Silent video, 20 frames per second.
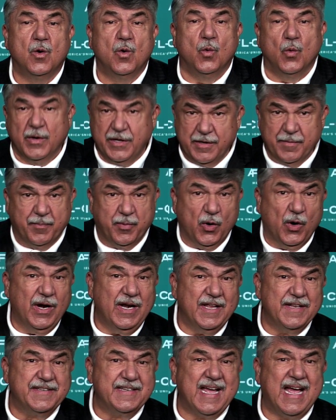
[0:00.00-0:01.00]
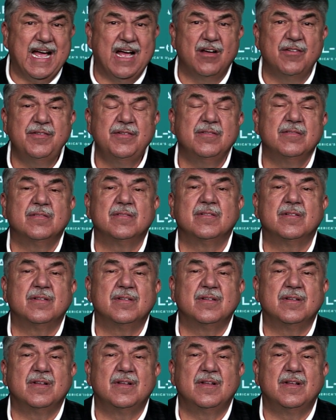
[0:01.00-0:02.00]
When you boil it down,
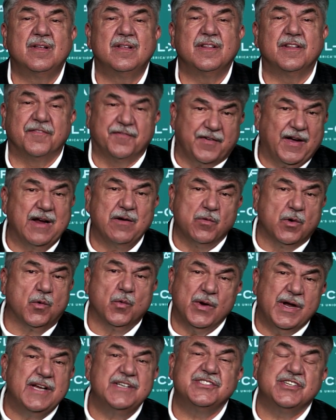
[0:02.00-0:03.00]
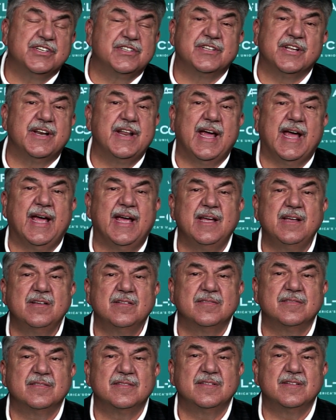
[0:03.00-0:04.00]
the fight we're waging today
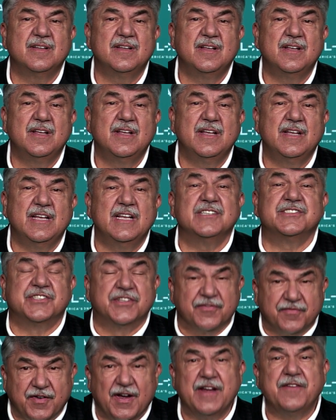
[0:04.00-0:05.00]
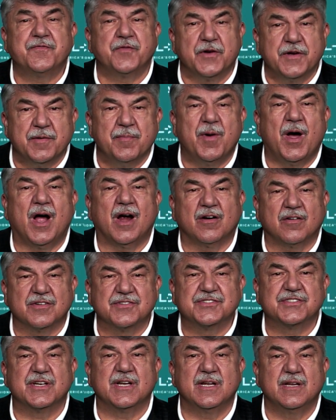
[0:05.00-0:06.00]
is the fight for
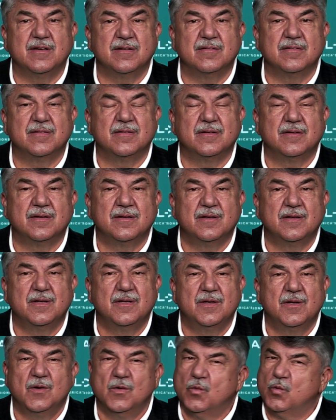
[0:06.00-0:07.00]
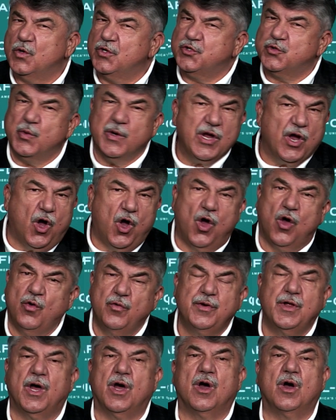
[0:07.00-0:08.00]
democracy, which we all
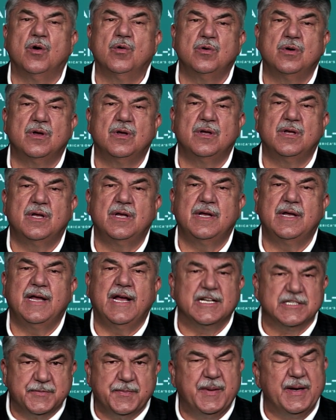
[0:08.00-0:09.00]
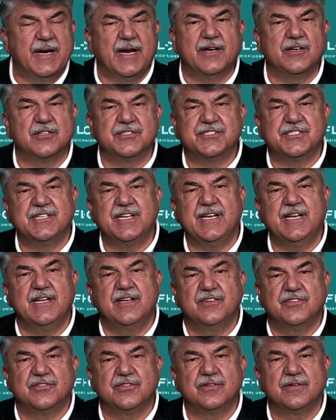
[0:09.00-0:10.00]
know has been under
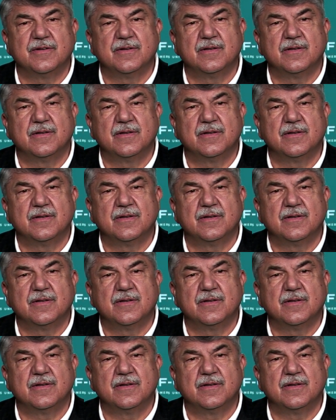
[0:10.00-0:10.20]
siege.